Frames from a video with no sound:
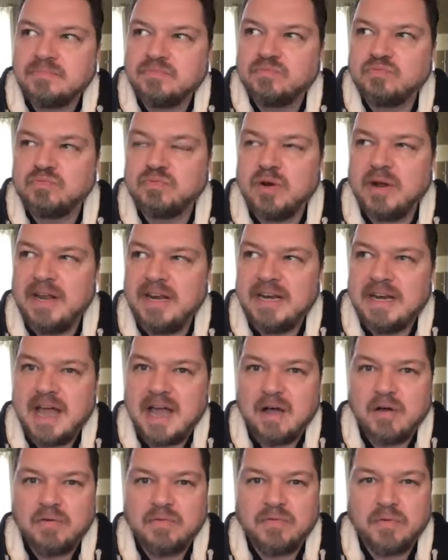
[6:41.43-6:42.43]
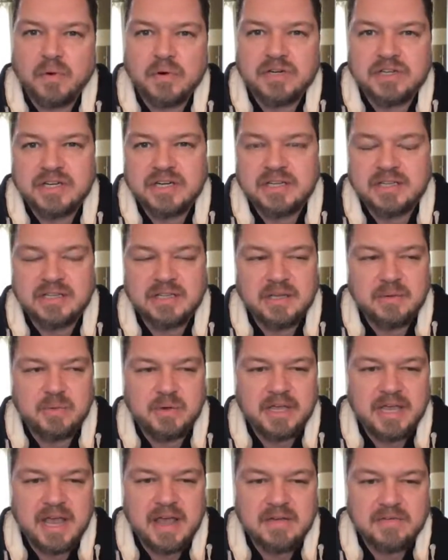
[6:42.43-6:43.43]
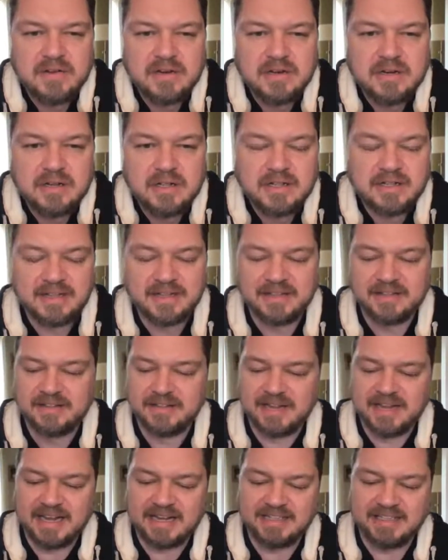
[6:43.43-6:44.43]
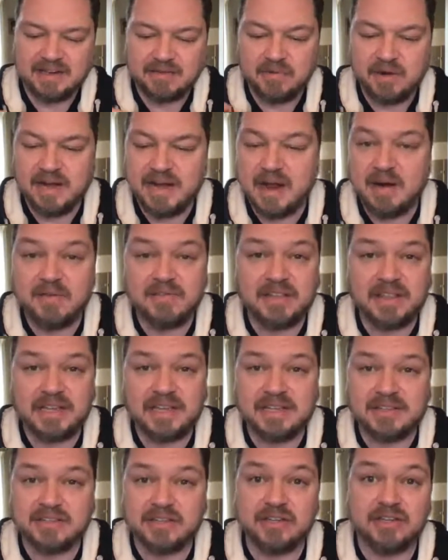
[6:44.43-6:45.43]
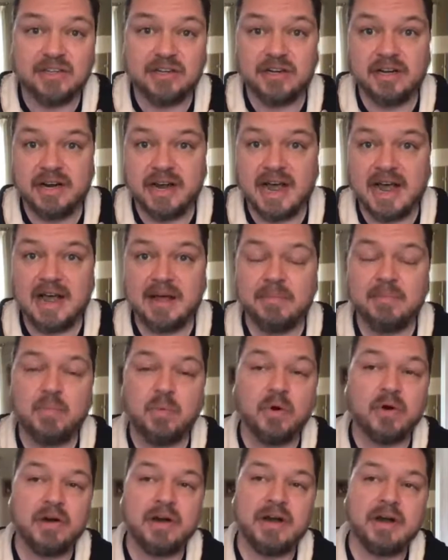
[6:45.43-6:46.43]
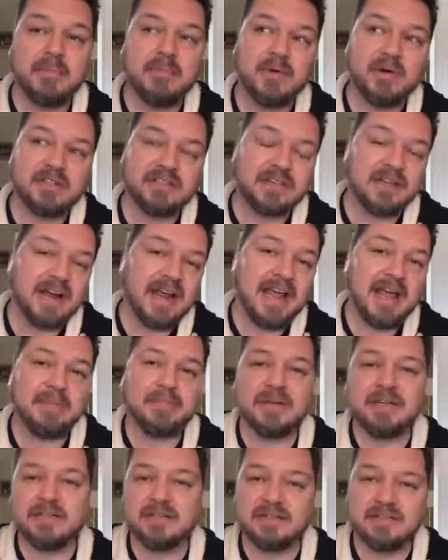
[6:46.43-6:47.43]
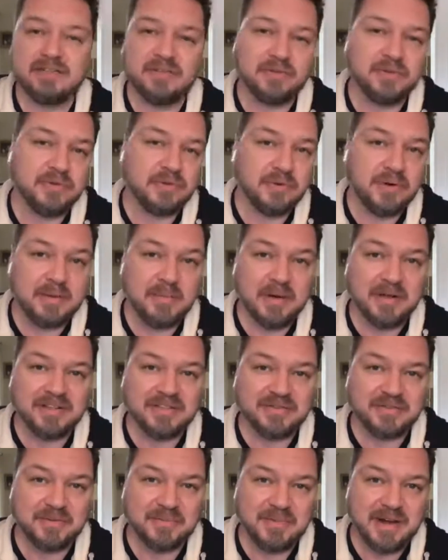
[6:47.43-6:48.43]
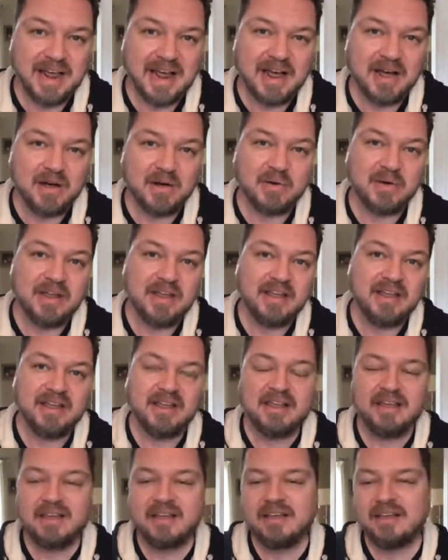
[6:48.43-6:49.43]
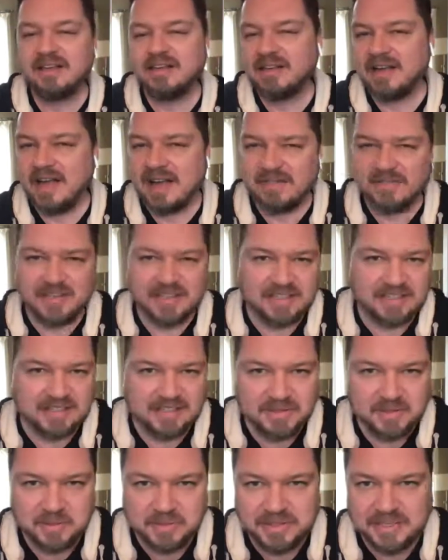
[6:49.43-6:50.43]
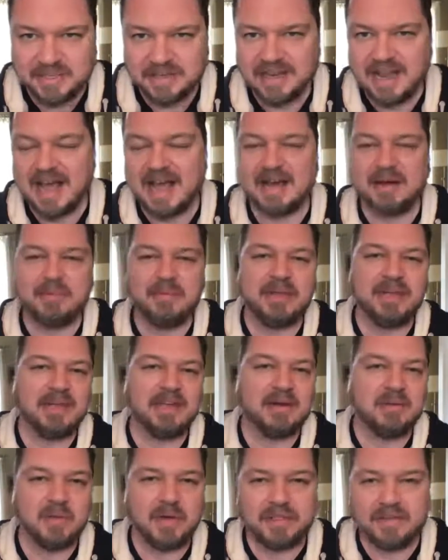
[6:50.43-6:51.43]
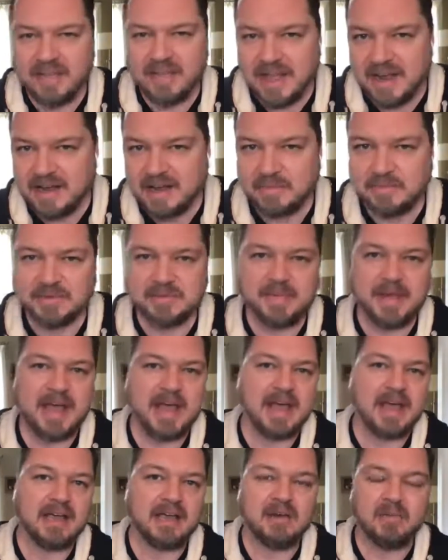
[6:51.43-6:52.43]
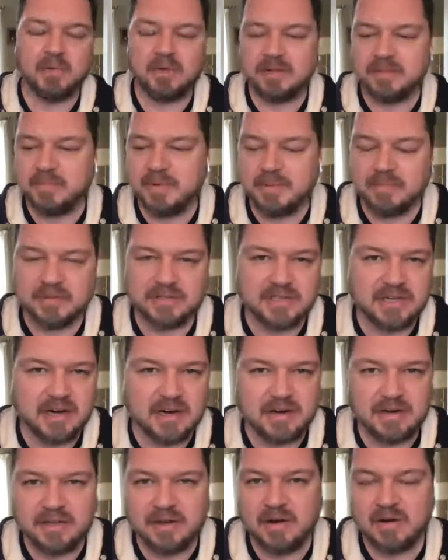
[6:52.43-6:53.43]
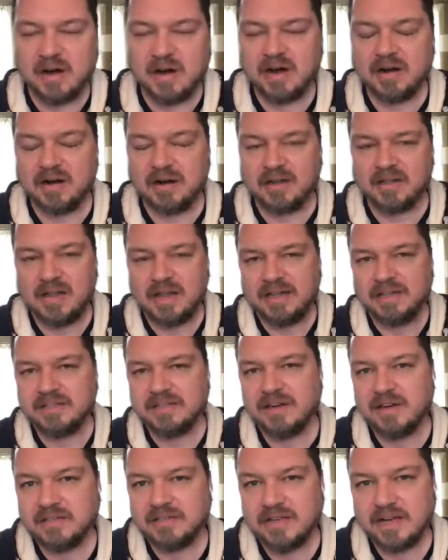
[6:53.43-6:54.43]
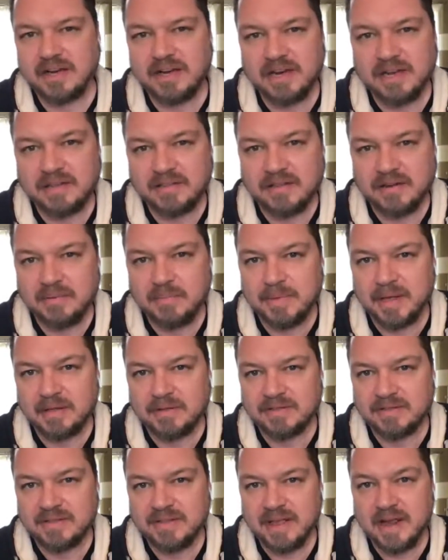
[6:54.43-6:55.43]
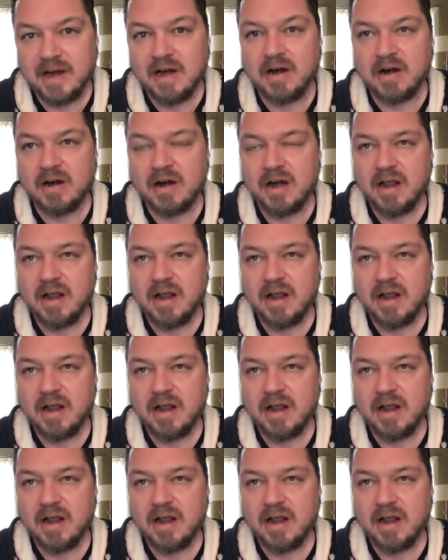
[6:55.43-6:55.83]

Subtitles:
Right now, fortunately, we haven't. Like I said, right now everything is good. I'm worried about what's going to happen 2, 3 months from now, obviously with the economy and whether that comes back and whether people start, our clients start tightening their belts there.